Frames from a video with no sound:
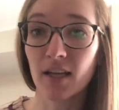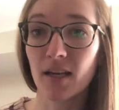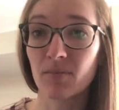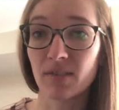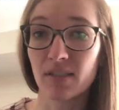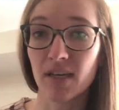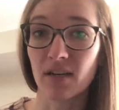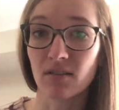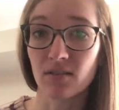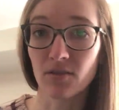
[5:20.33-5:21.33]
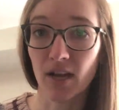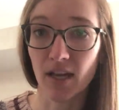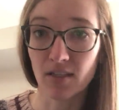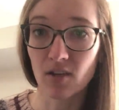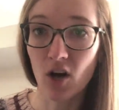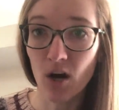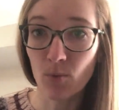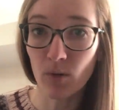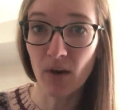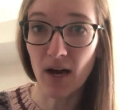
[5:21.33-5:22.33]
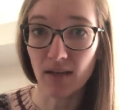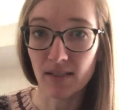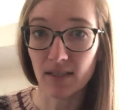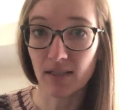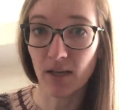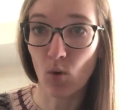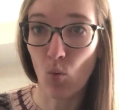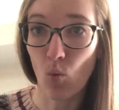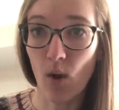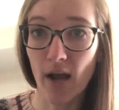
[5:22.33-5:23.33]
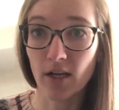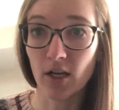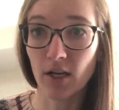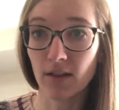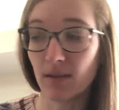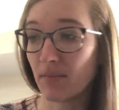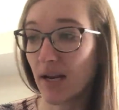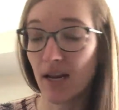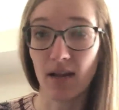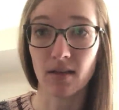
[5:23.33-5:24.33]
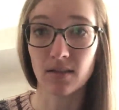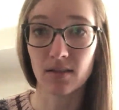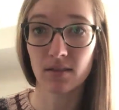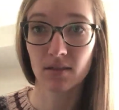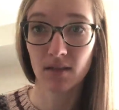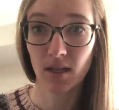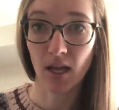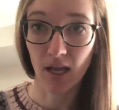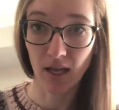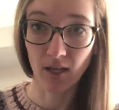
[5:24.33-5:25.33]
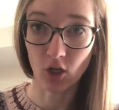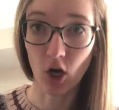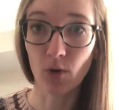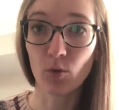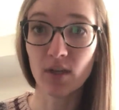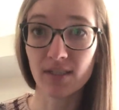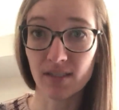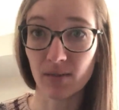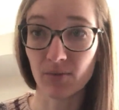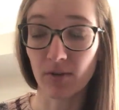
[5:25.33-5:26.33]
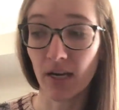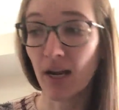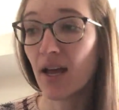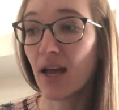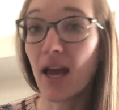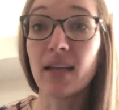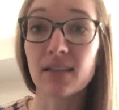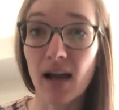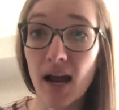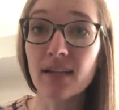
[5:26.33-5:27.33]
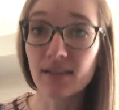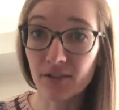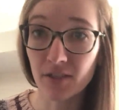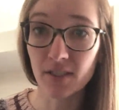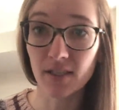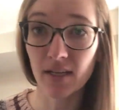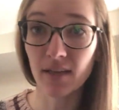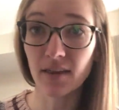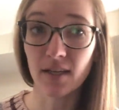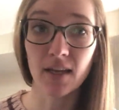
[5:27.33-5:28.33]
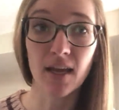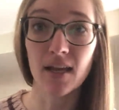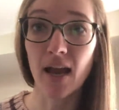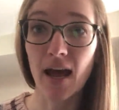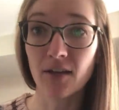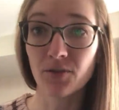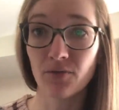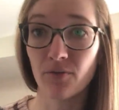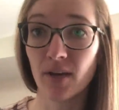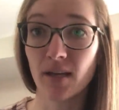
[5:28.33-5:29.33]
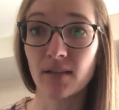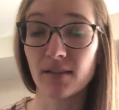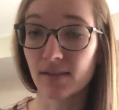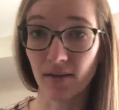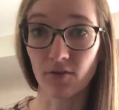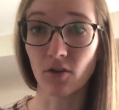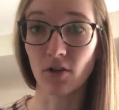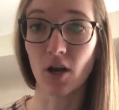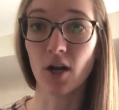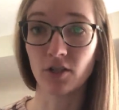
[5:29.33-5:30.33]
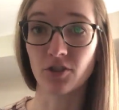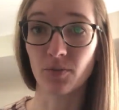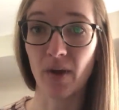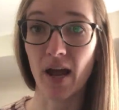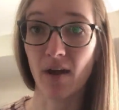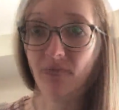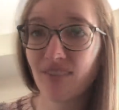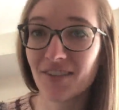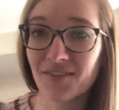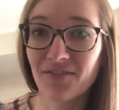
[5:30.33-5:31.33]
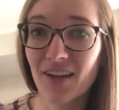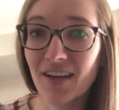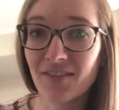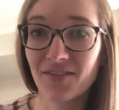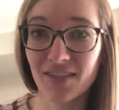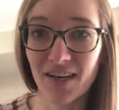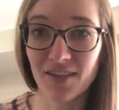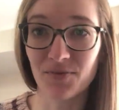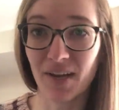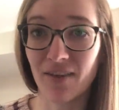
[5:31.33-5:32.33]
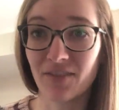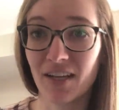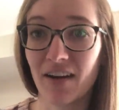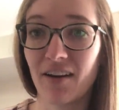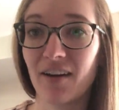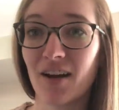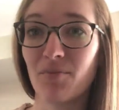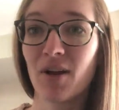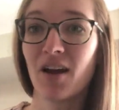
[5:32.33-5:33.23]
it up the stairs, okay, it's in a cardboard box that's like wider than my hands, and cardboard is slippery, and I seriously think it had to have weighed several hundred pounds. There's a flight of stairs we have to carry it up.